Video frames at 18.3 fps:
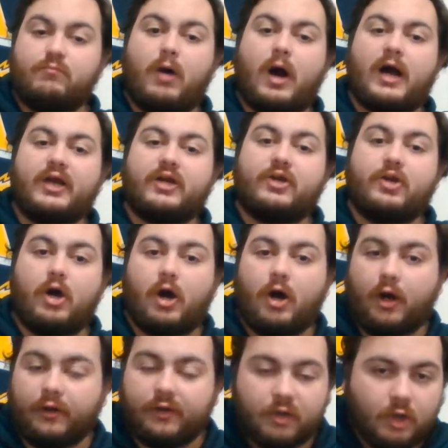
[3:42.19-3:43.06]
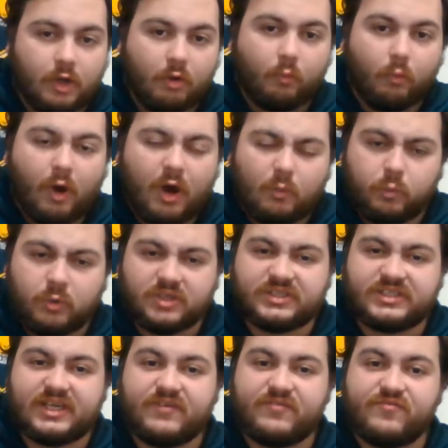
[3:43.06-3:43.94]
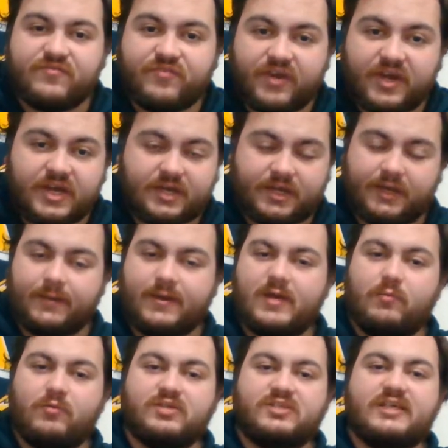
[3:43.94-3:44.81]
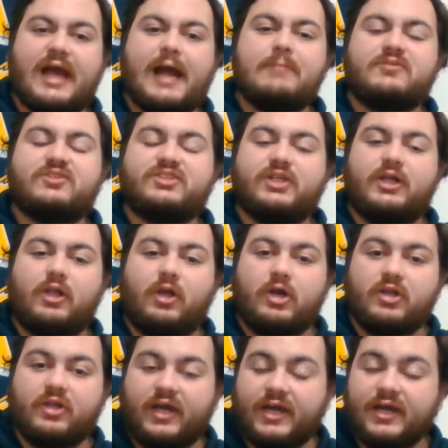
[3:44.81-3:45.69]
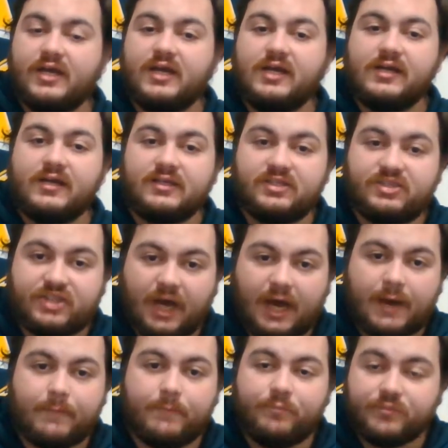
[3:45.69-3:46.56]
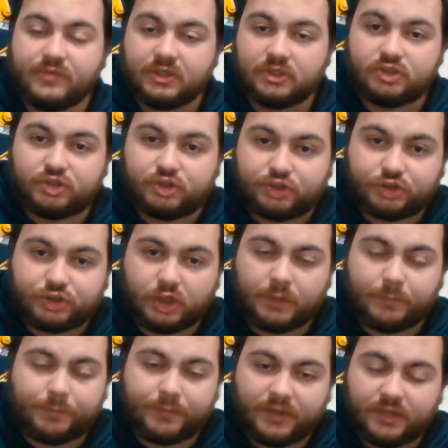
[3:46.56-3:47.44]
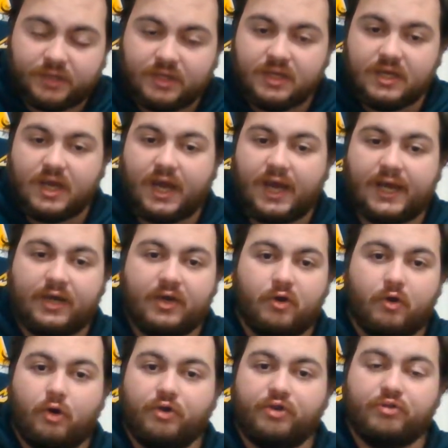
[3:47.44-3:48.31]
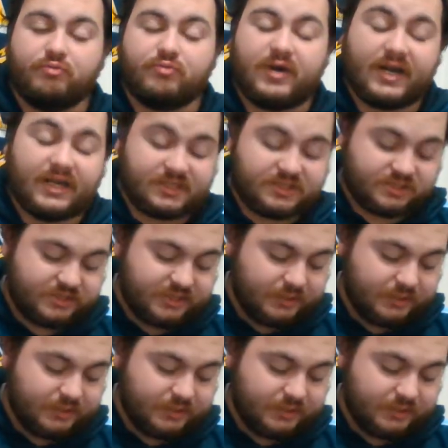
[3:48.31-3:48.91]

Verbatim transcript: My God, what was he thinking? It was absolutely dumb, stupid, and all the rest.